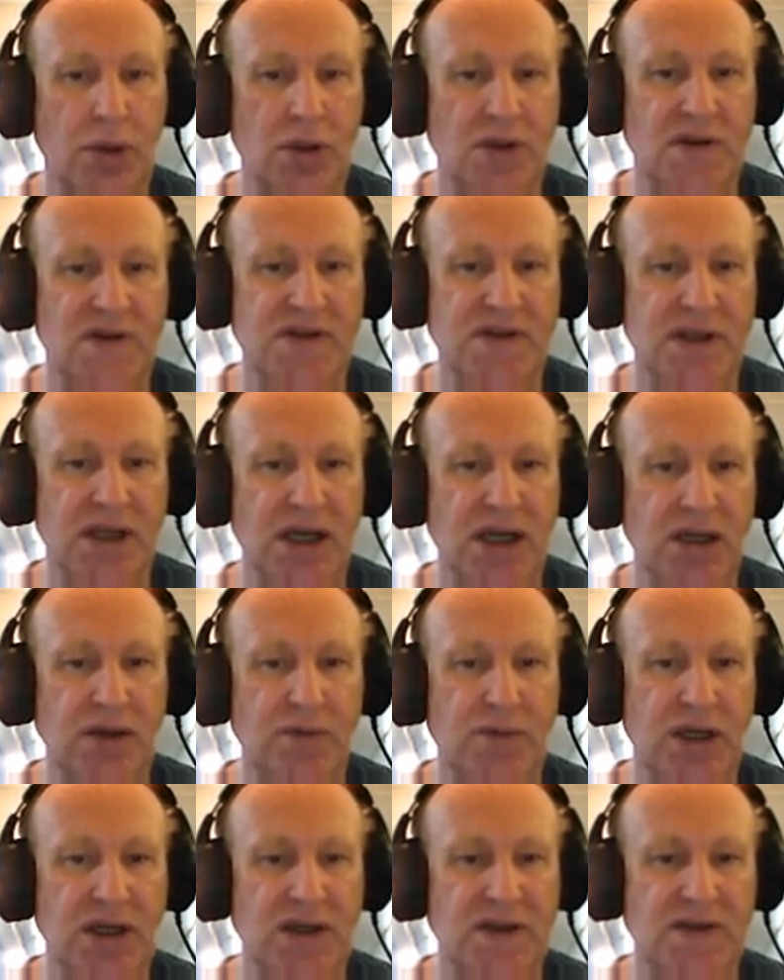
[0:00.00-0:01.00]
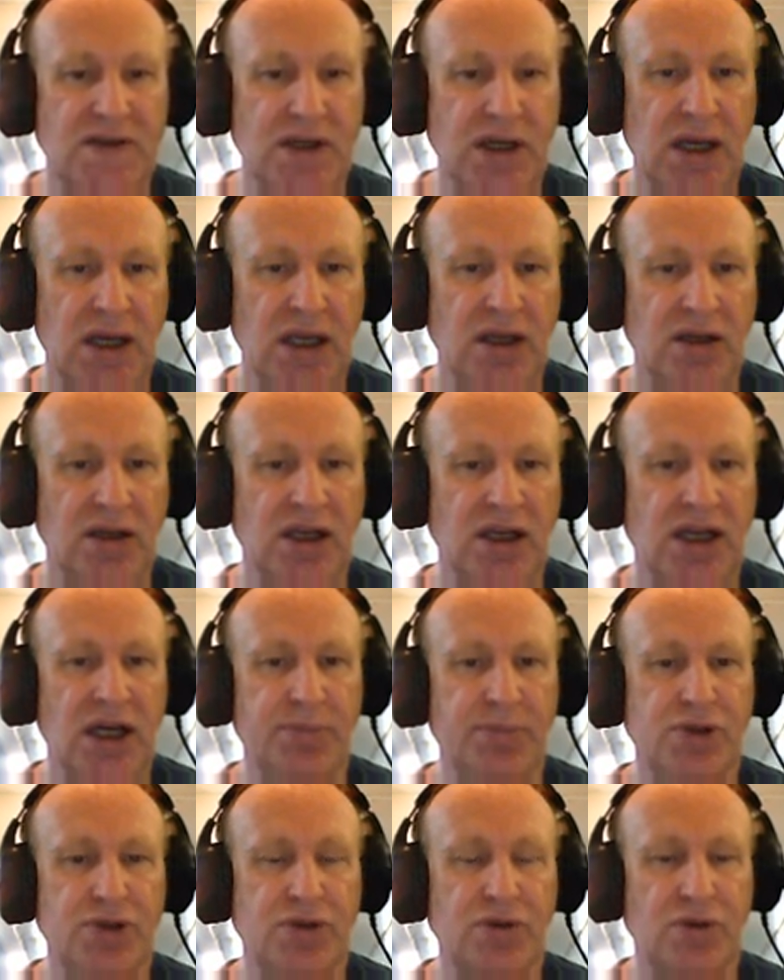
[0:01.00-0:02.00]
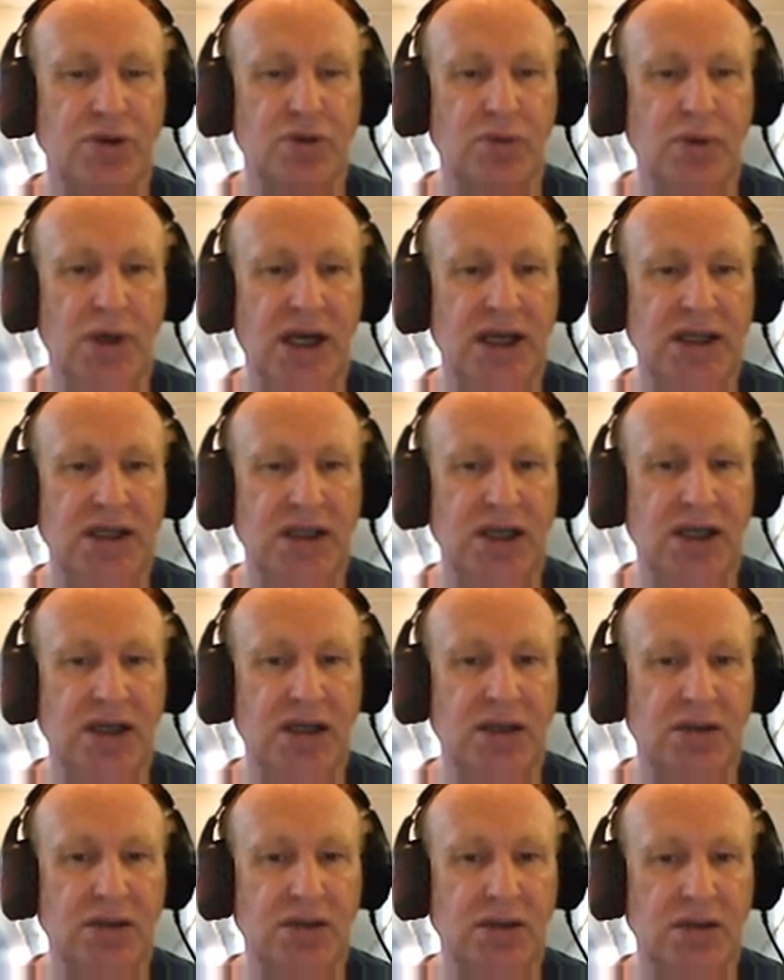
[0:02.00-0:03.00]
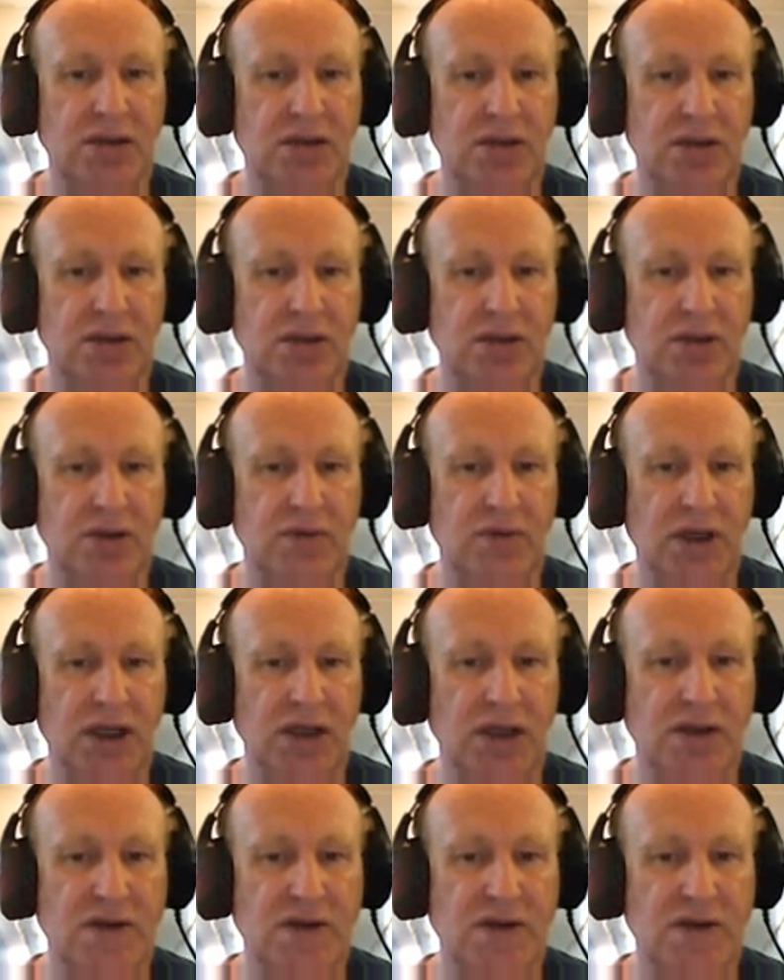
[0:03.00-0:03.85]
sideways and capture the white queen.